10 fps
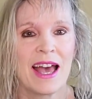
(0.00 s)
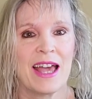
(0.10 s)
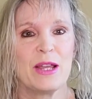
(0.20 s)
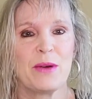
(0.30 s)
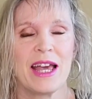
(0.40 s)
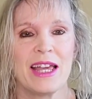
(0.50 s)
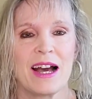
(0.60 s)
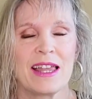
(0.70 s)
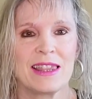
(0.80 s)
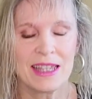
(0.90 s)
Anyway,
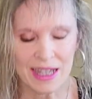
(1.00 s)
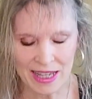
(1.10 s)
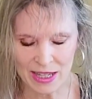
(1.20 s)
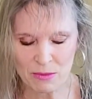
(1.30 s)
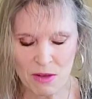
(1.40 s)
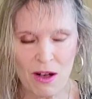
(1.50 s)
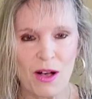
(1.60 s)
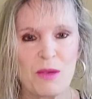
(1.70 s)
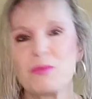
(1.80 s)
I think I hit them all.